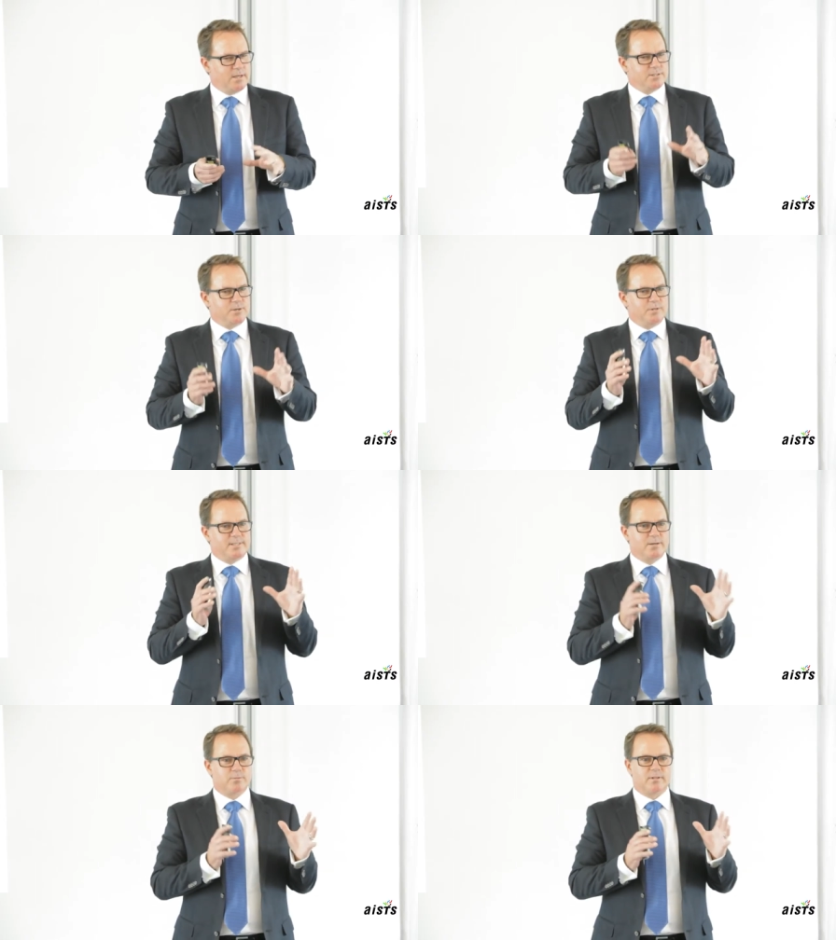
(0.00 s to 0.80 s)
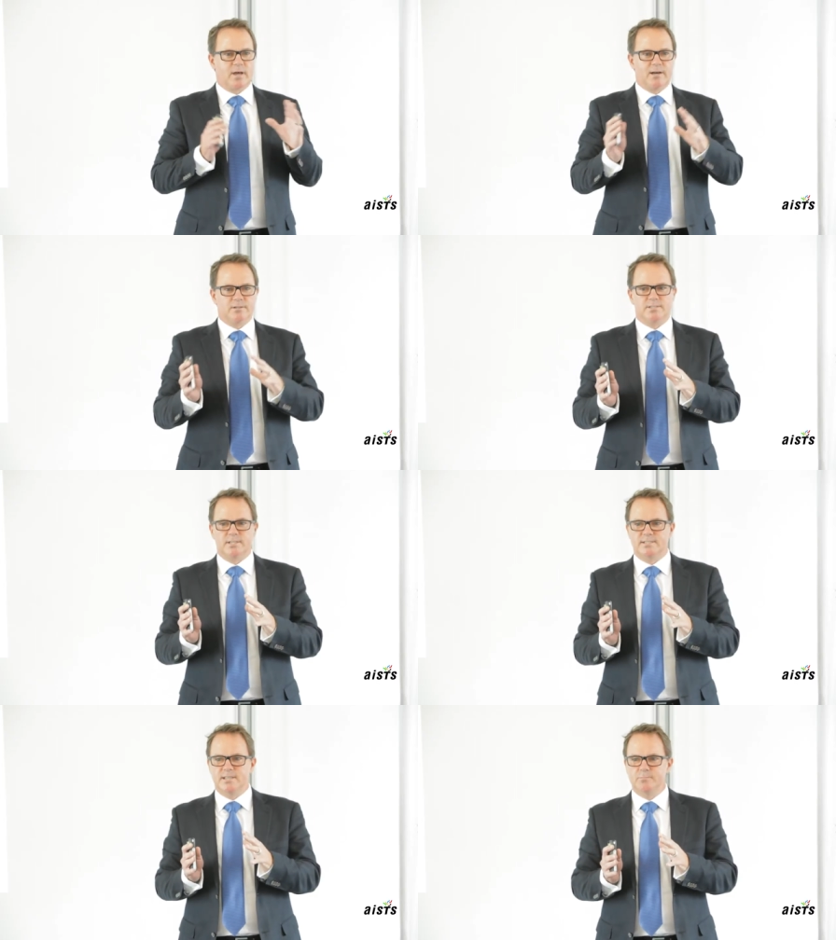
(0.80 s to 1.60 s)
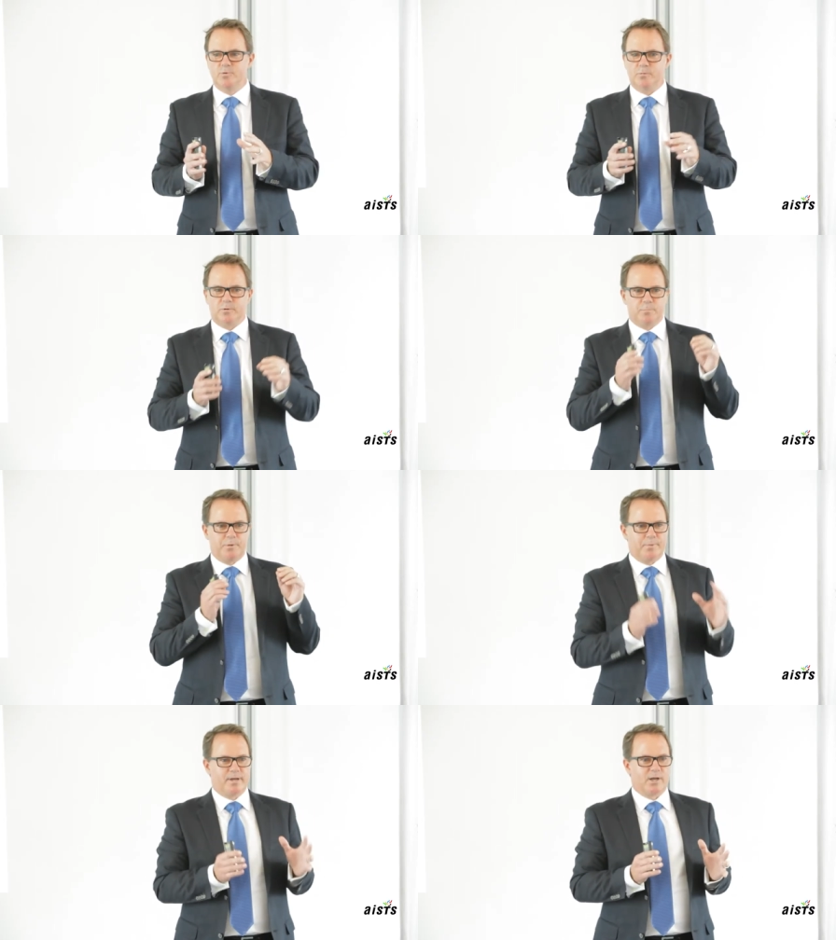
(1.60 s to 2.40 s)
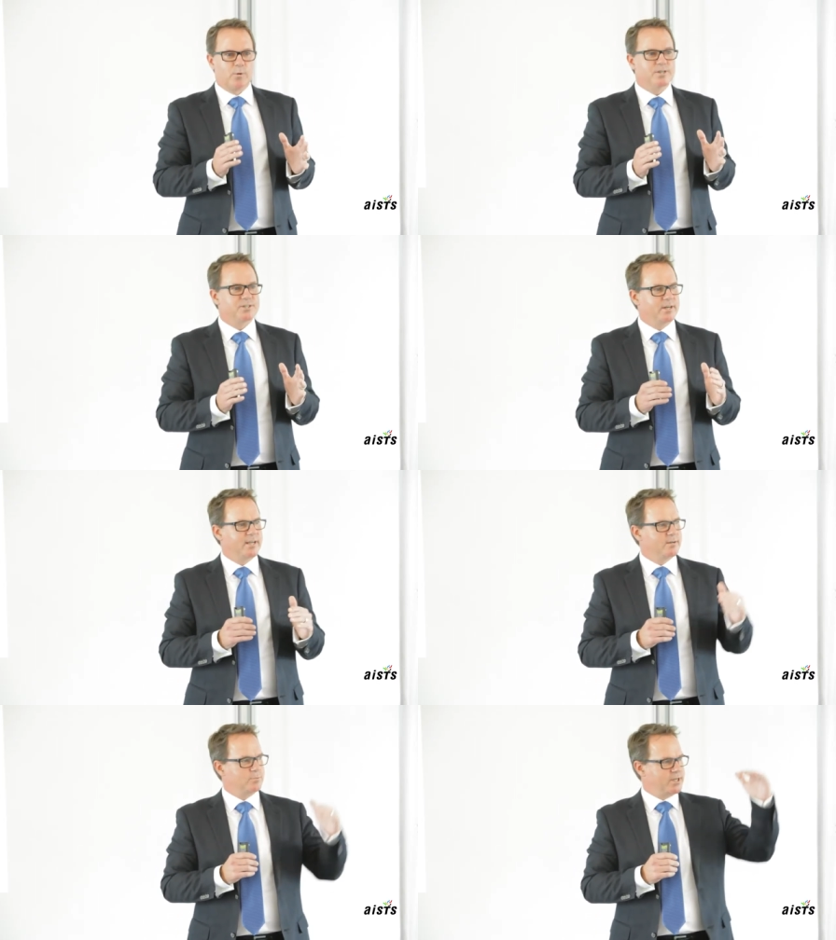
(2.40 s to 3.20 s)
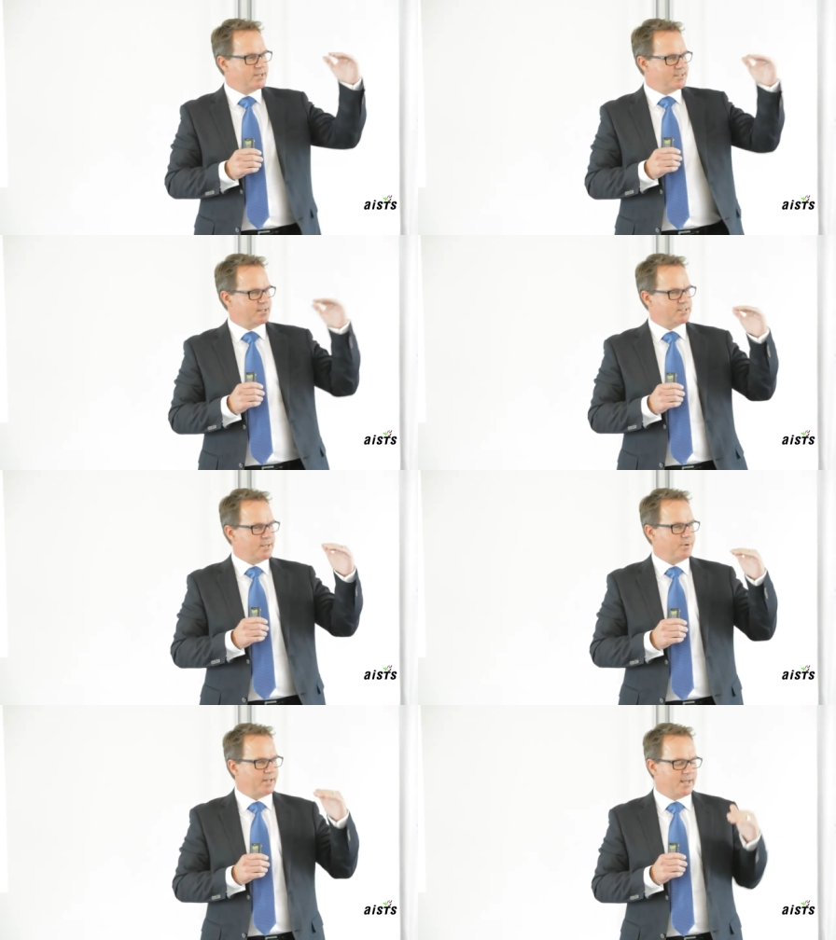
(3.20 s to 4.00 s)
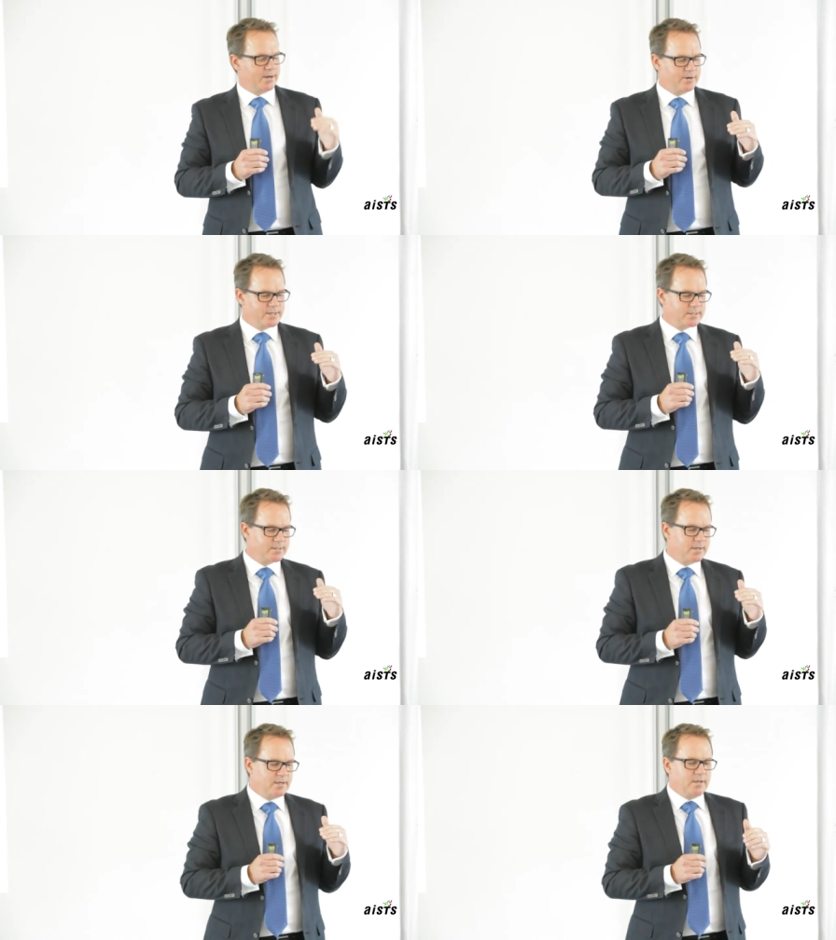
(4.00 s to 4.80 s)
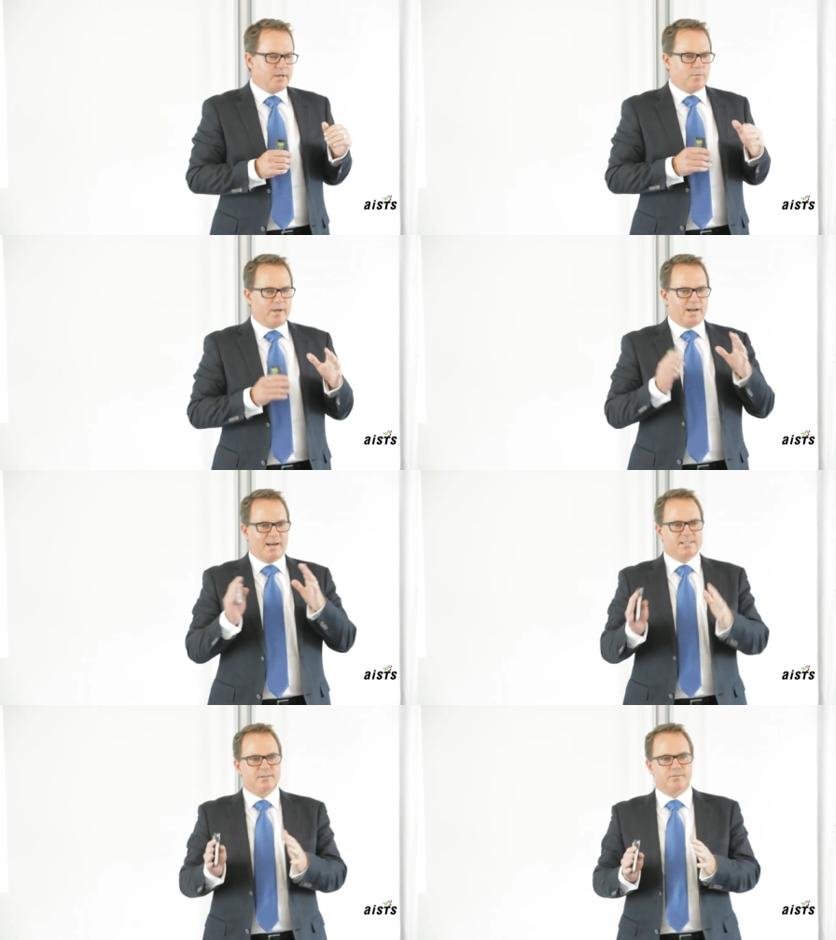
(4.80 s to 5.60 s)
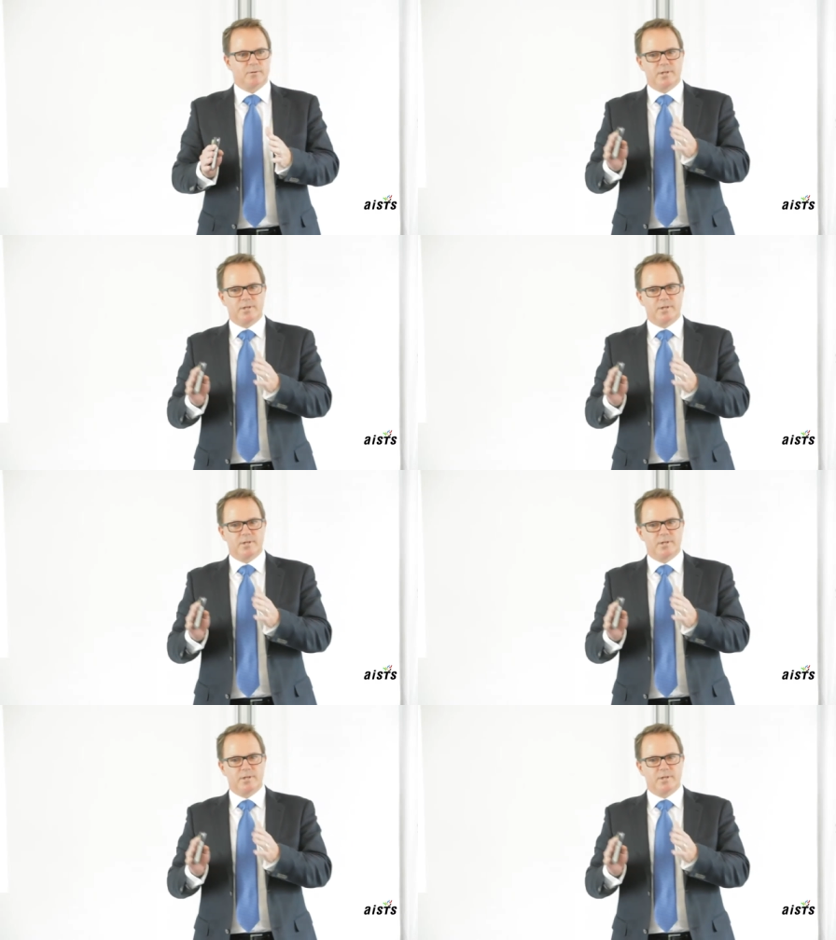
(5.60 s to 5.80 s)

So we sat with the IOC team, we prepared a questionnaire which had six separate categories. We had a letter from